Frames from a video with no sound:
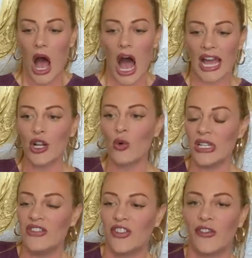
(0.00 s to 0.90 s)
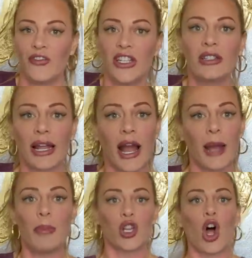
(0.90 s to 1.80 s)
I don't even feel like I
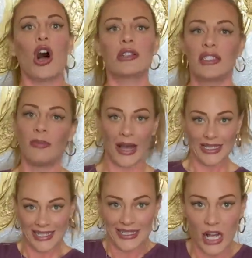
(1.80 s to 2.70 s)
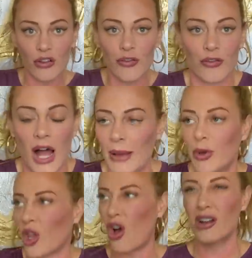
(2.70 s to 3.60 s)
belong to myself. I
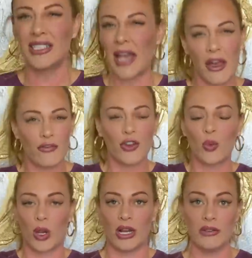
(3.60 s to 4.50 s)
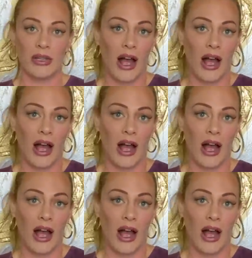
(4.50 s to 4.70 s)
belong to everyone else.